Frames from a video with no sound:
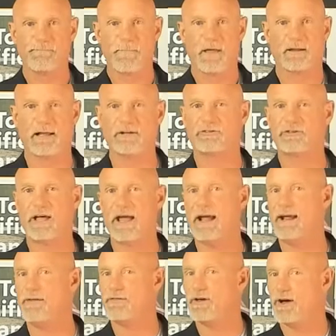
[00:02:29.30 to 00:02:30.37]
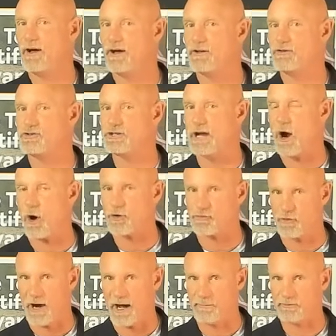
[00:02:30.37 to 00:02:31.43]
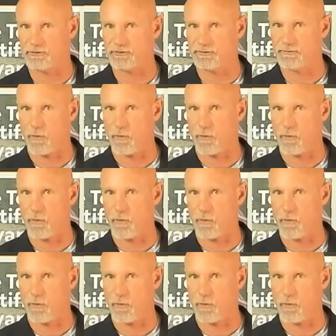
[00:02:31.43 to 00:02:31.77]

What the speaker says: let's say the GR drops,